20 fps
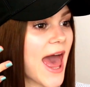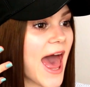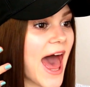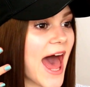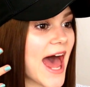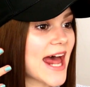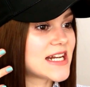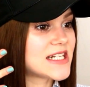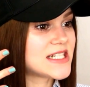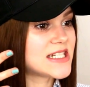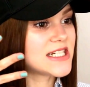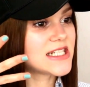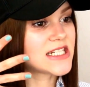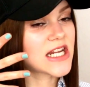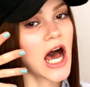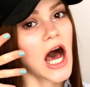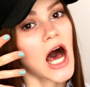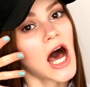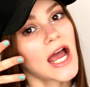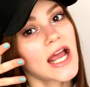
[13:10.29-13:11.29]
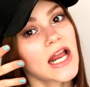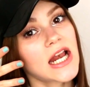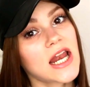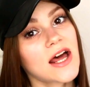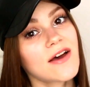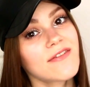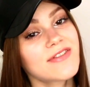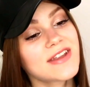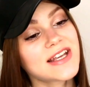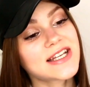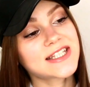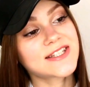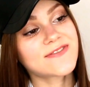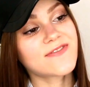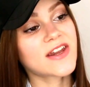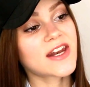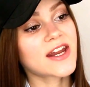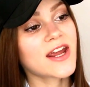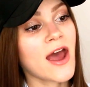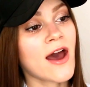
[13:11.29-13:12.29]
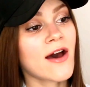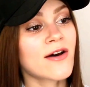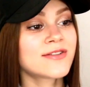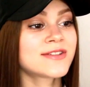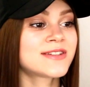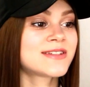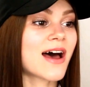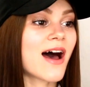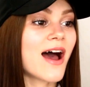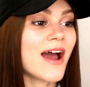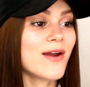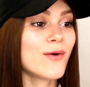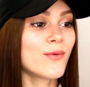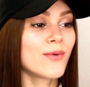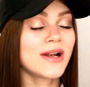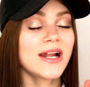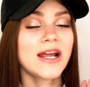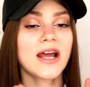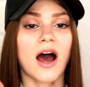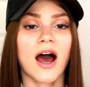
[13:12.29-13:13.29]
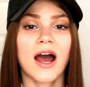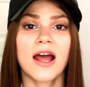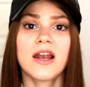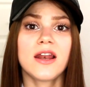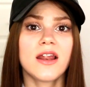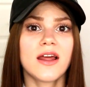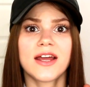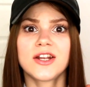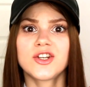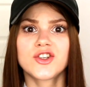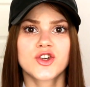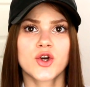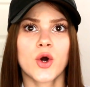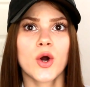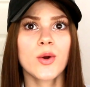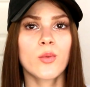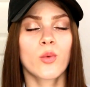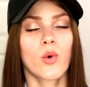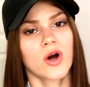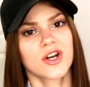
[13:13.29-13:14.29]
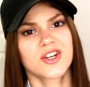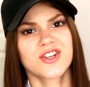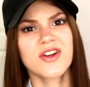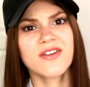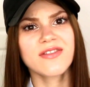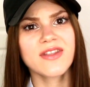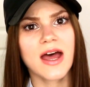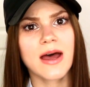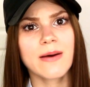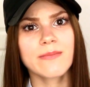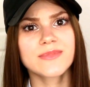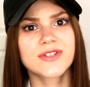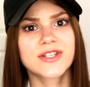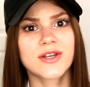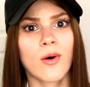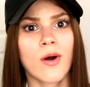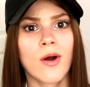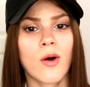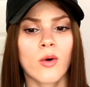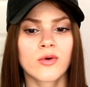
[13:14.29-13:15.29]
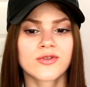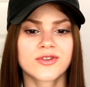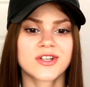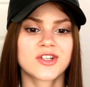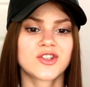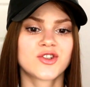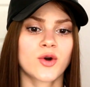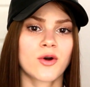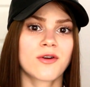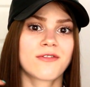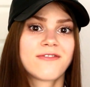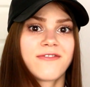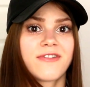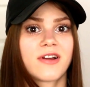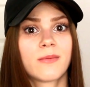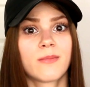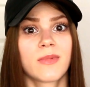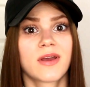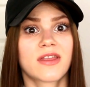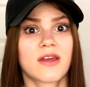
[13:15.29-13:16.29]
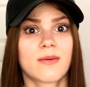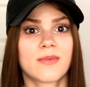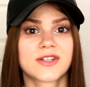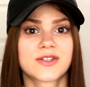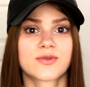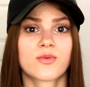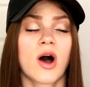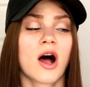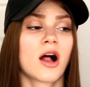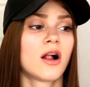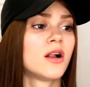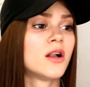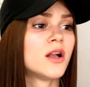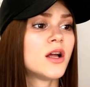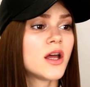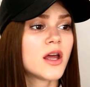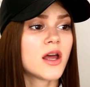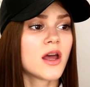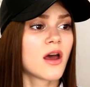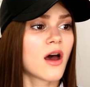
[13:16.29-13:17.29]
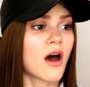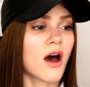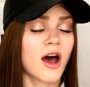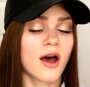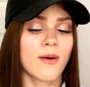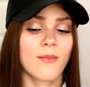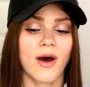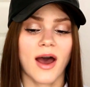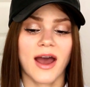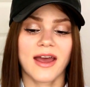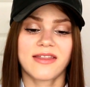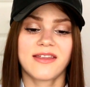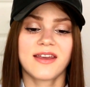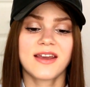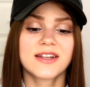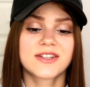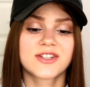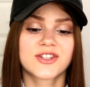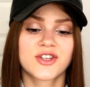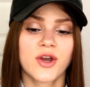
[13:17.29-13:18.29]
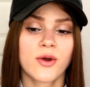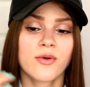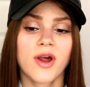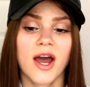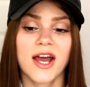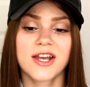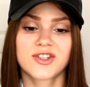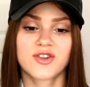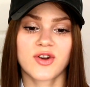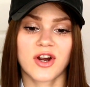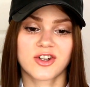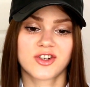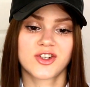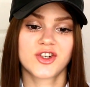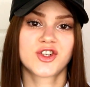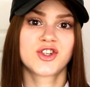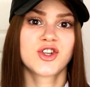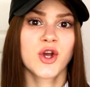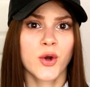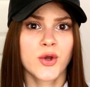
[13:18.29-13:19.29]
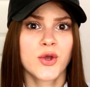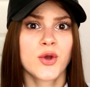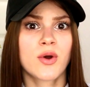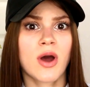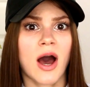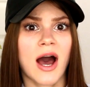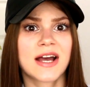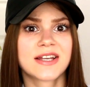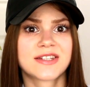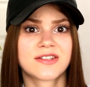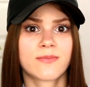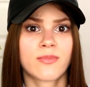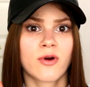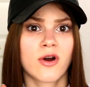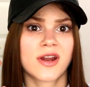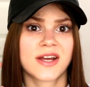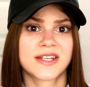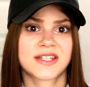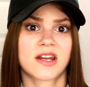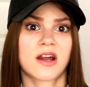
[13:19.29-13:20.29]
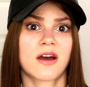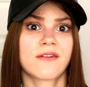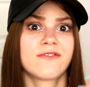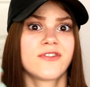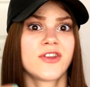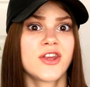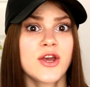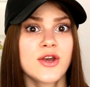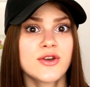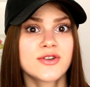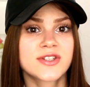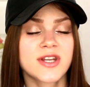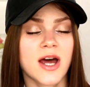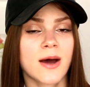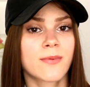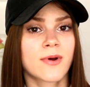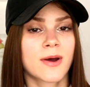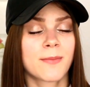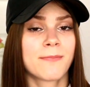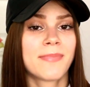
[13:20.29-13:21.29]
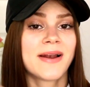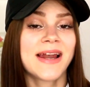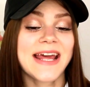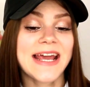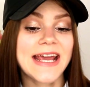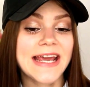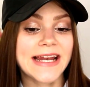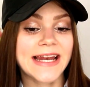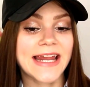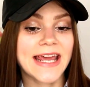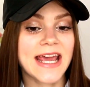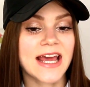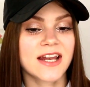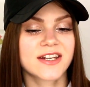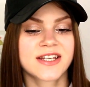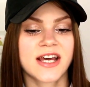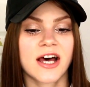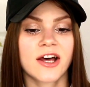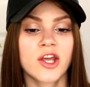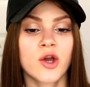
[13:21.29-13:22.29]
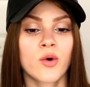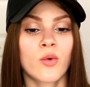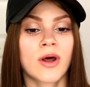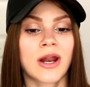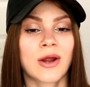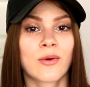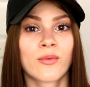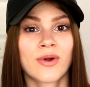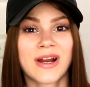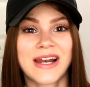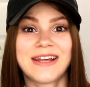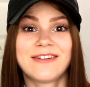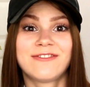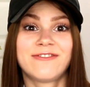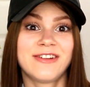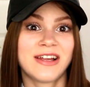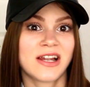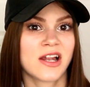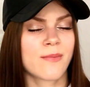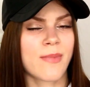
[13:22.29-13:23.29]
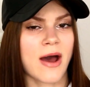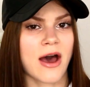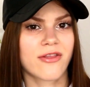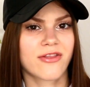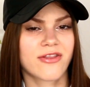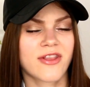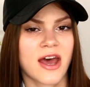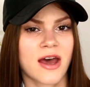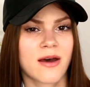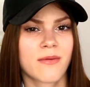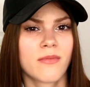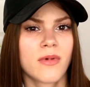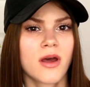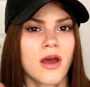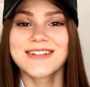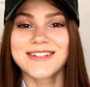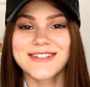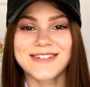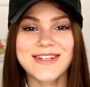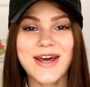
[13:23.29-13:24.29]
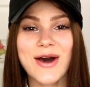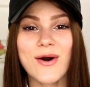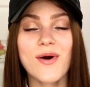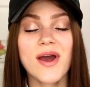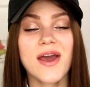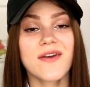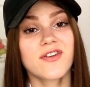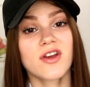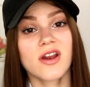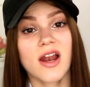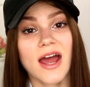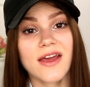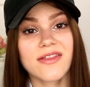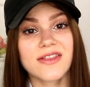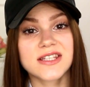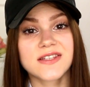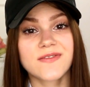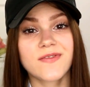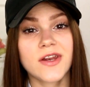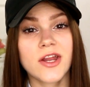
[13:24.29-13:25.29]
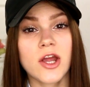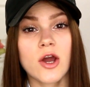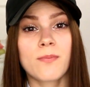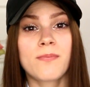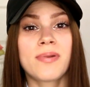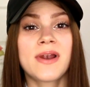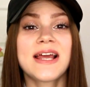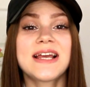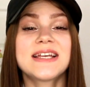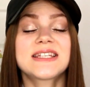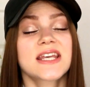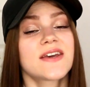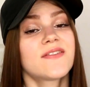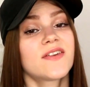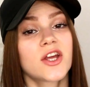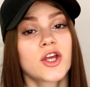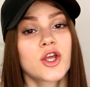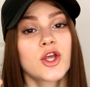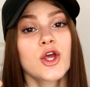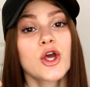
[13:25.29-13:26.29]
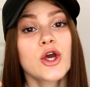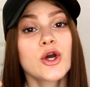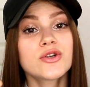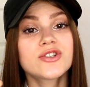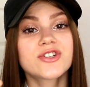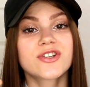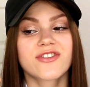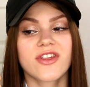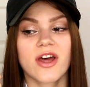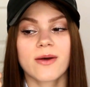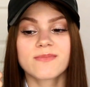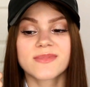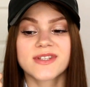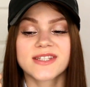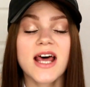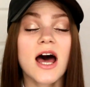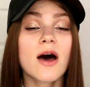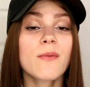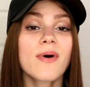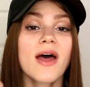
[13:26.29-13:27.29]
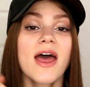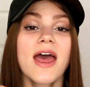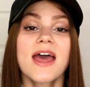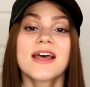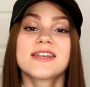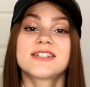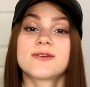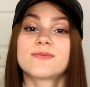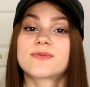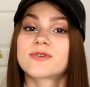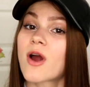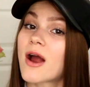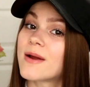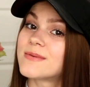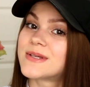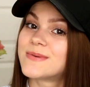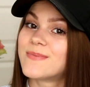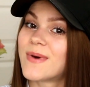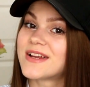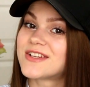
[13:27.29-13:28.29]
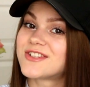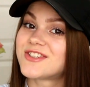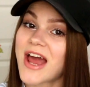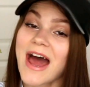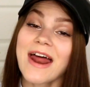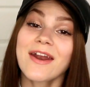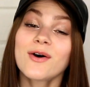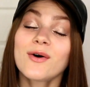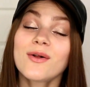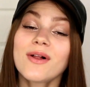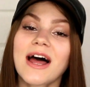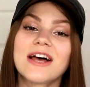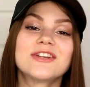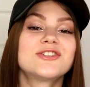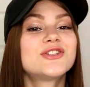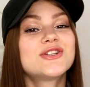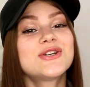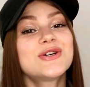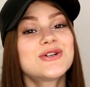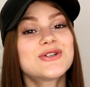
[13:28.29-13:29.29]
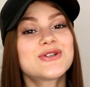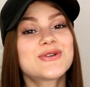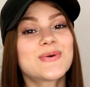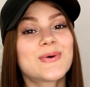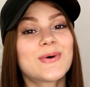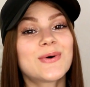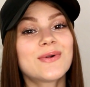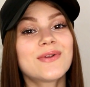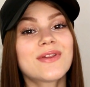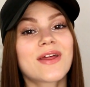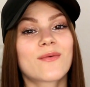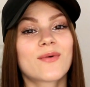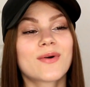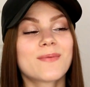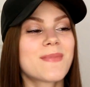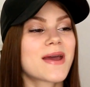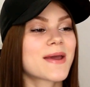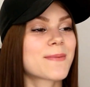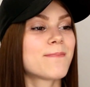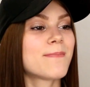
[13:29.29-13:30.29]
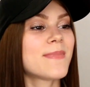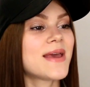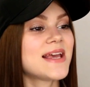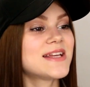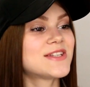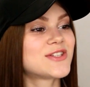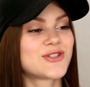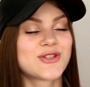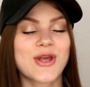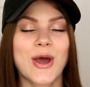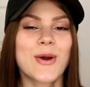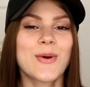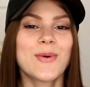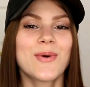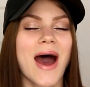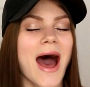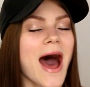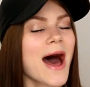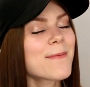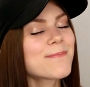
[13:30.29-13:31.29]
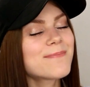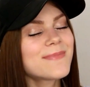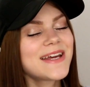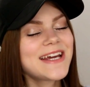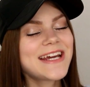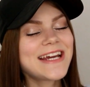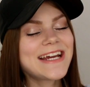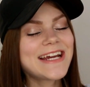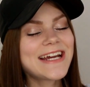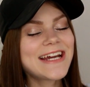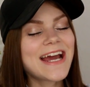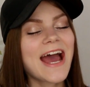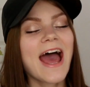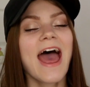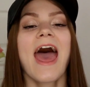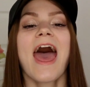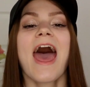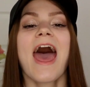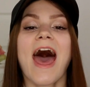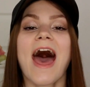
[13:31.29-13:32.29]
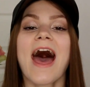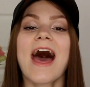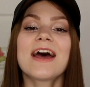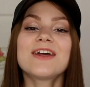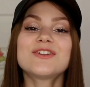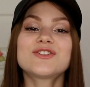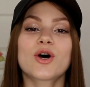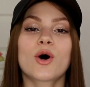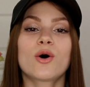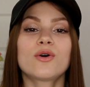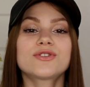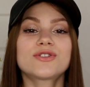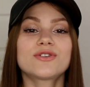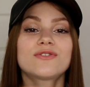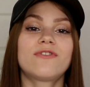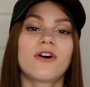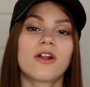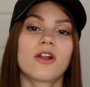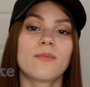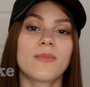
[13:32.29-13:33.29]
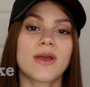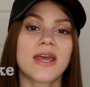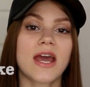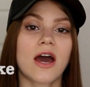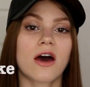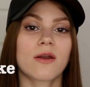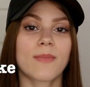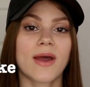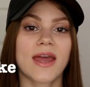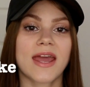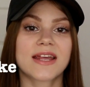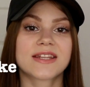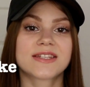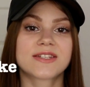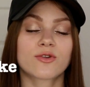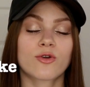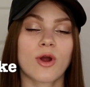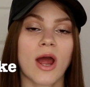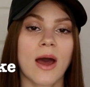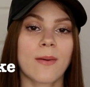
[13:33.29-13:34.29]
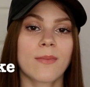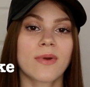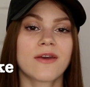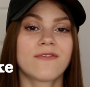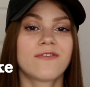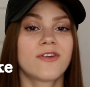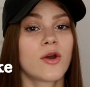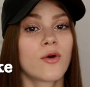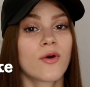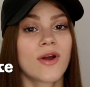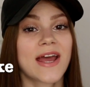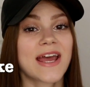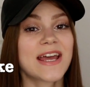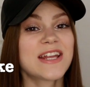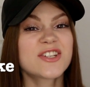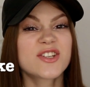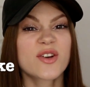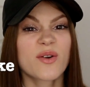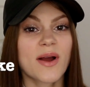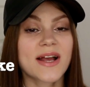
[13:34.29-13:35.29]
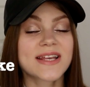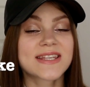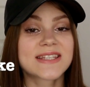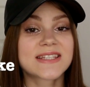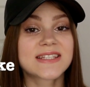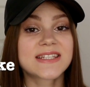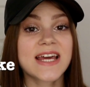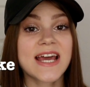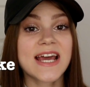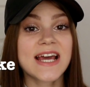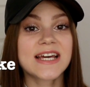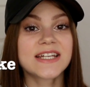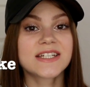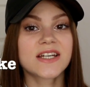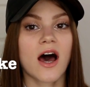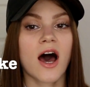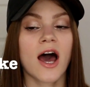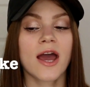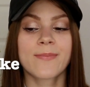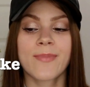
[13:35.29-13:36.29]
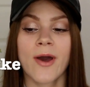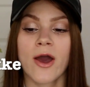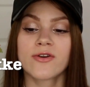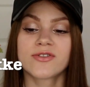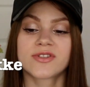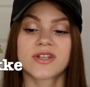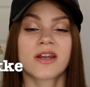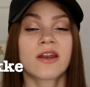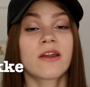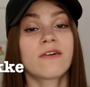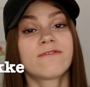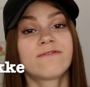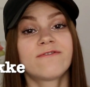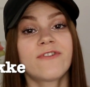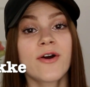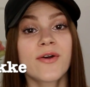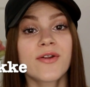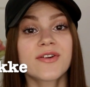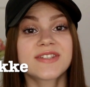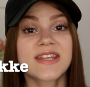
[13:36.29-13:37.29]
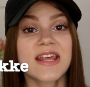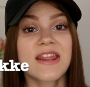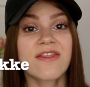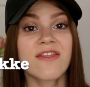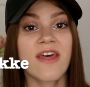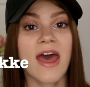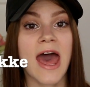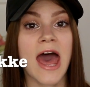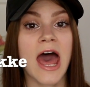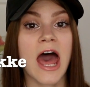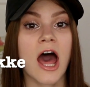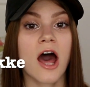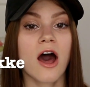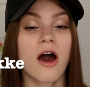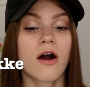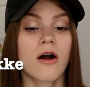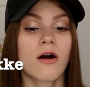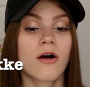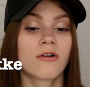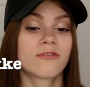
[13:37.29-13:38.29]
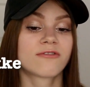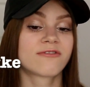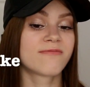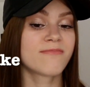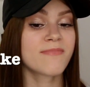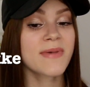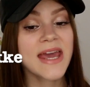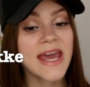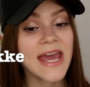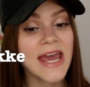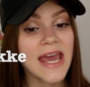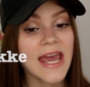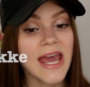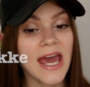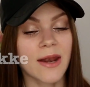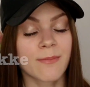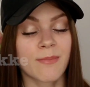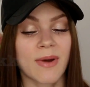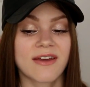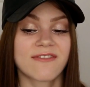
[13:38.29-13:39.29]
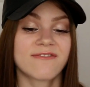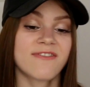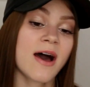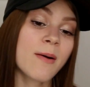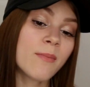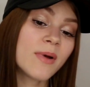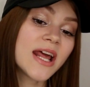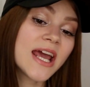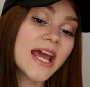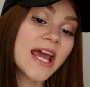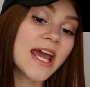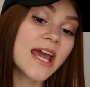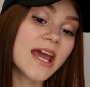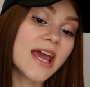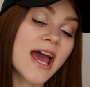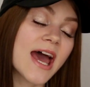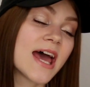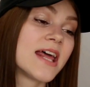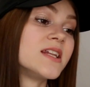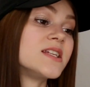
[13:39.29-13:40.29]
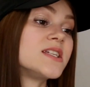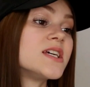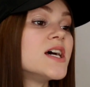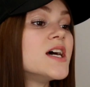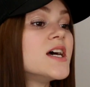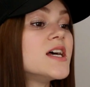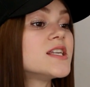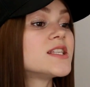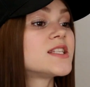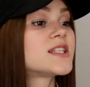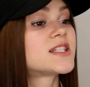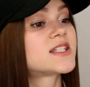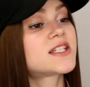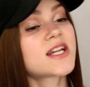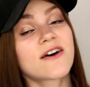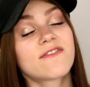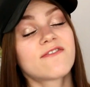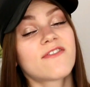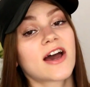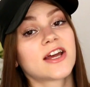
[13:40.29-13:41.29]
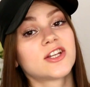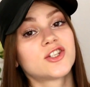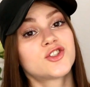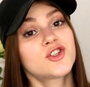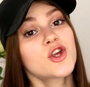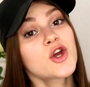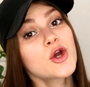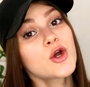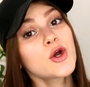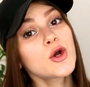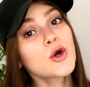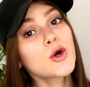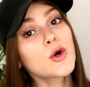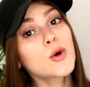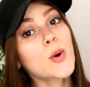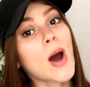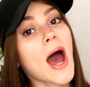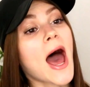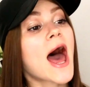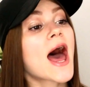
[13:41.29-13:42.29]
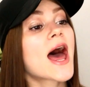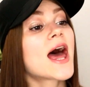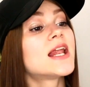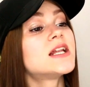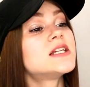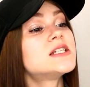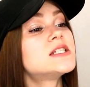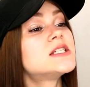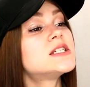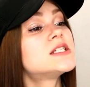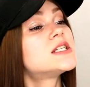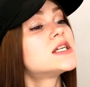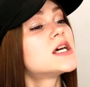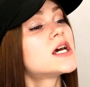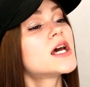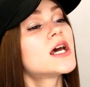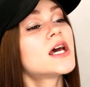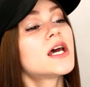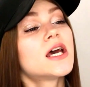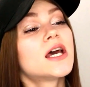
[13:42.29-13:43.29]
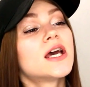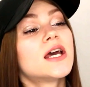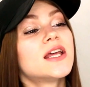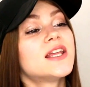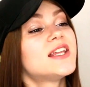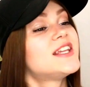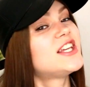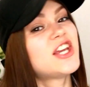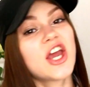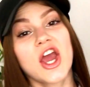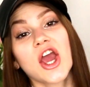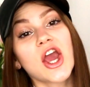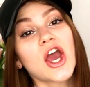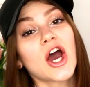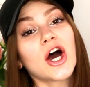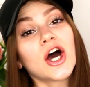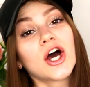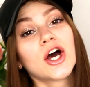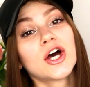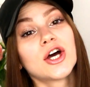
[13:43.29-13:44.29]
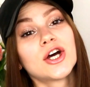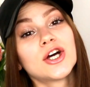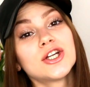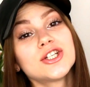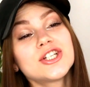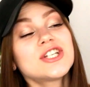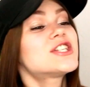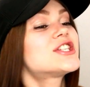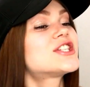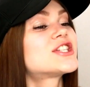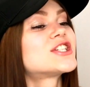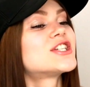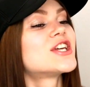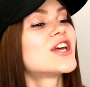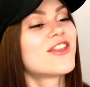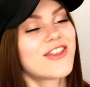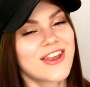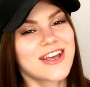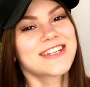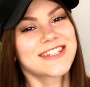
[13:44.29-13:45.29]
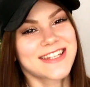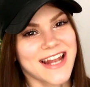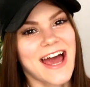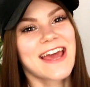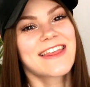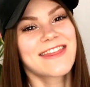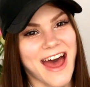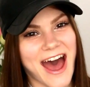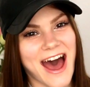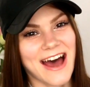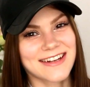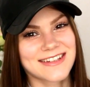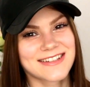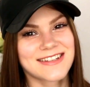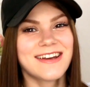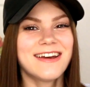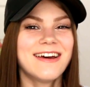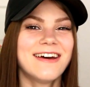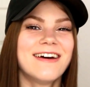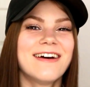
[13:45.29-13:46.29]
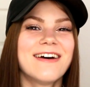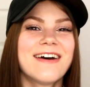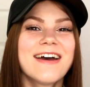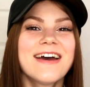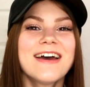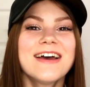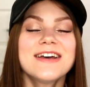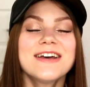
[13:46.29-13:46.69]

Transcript: And I love these videos. I really, I enjoy watching them. So I also enjoy filming them as well. Um, I think it's so nice to actually show you guys the products that I've used up completely and tell you what I really feel about them. So if you like this video, please give it a huge thumbs up, subscribe to my channel as usual, that would make me so happy. And also follow me on my Instagram if you're interested. I post a lot of photos in there of me and my family and stuff I do and yeah, just things like that.